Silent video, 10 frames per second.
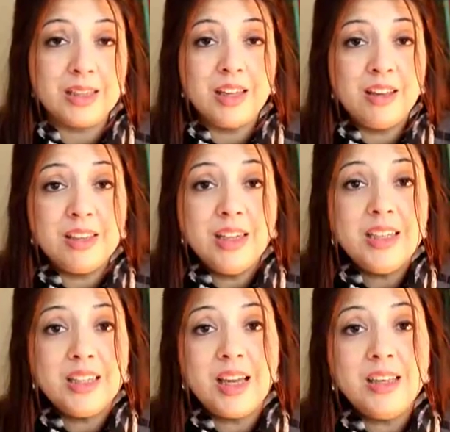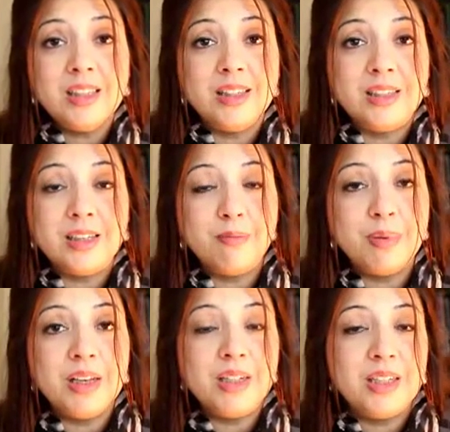is in essence an
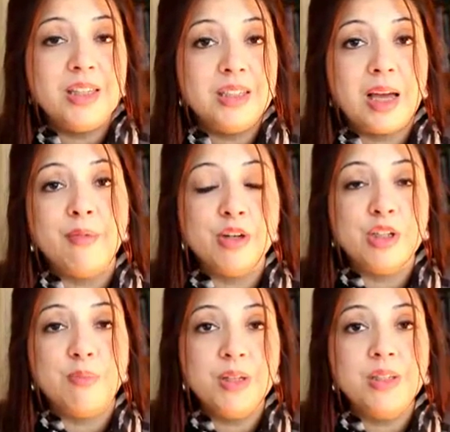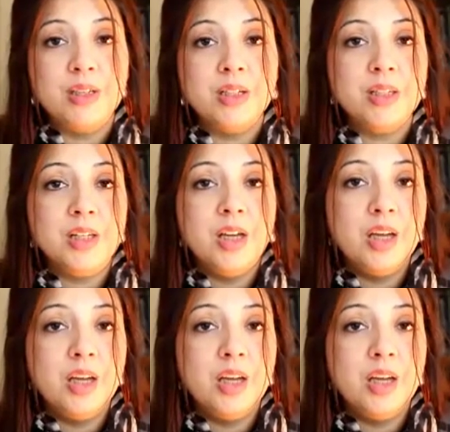ability to damage the business